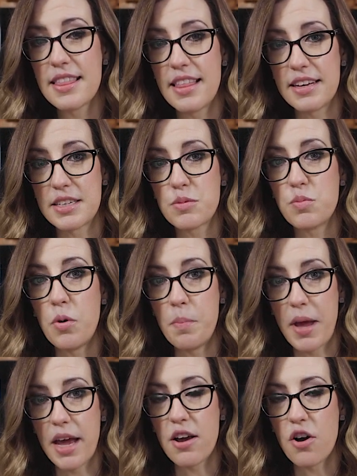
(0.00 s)
this will
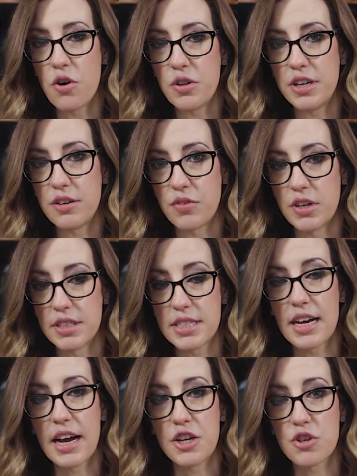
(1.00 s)
make all the
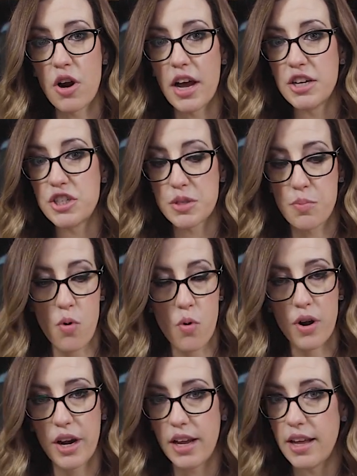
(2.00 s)
difference. I tried just
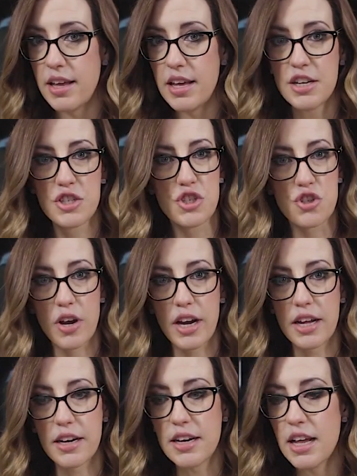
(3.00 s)
pouring straight
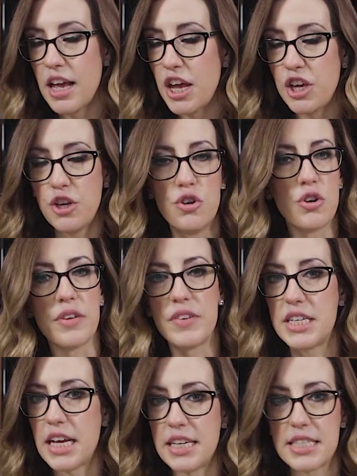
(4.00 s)
in. You don't even
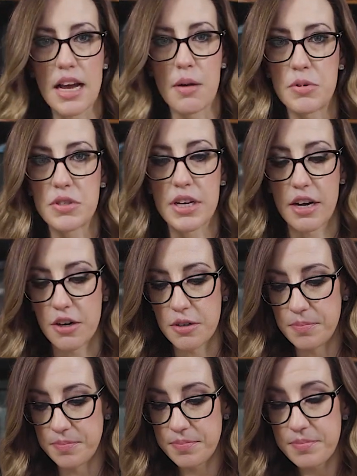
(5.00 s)
taste the apple cider.
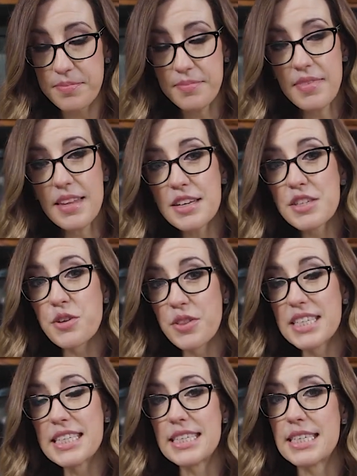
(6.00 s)
So
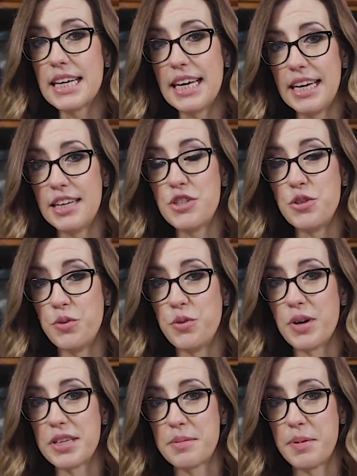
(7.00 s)
this is the key to the
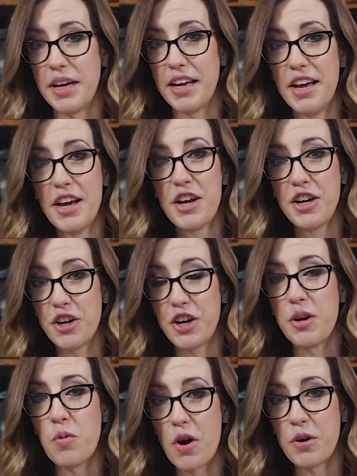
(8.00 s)
recipe. You're
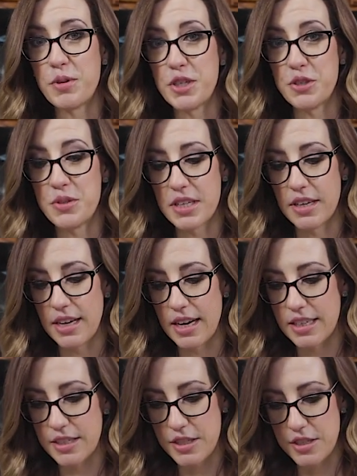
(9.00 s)
gonna wanna reduce it.
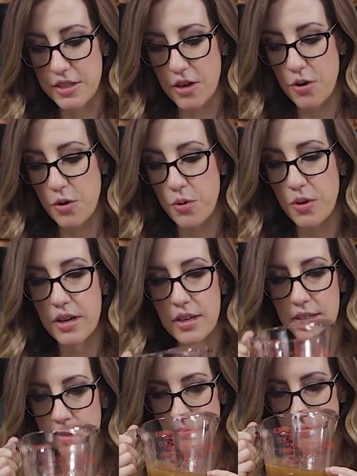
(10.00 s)
And it's so,
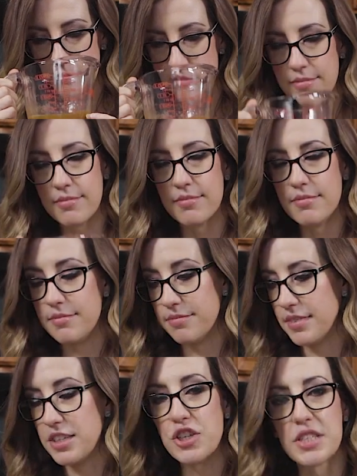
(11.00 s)

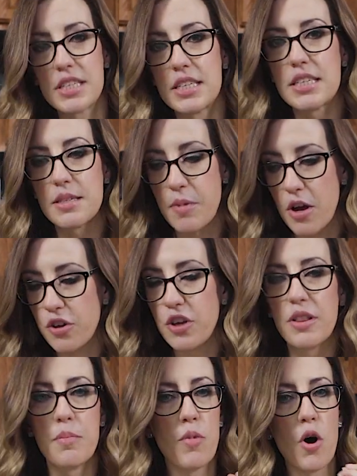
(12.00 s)
just the smell,
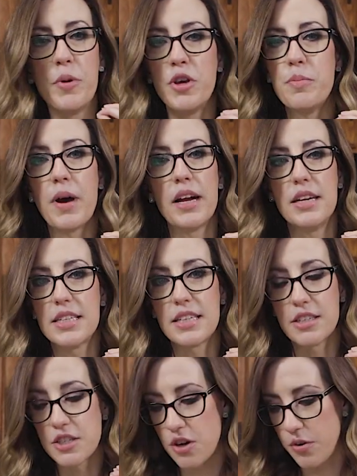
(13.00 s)
the moment you bite into
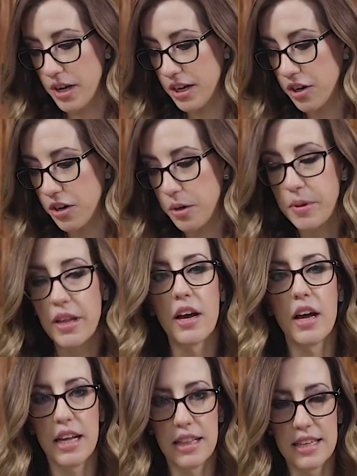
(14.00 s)
this donut, you're gonna be like,
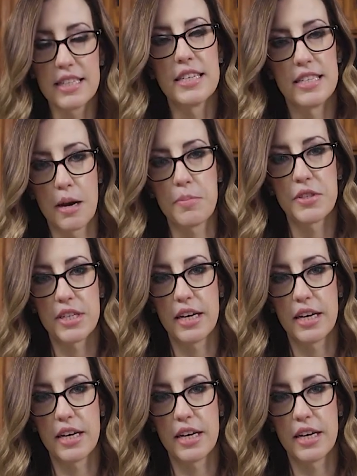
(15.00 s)
this is apple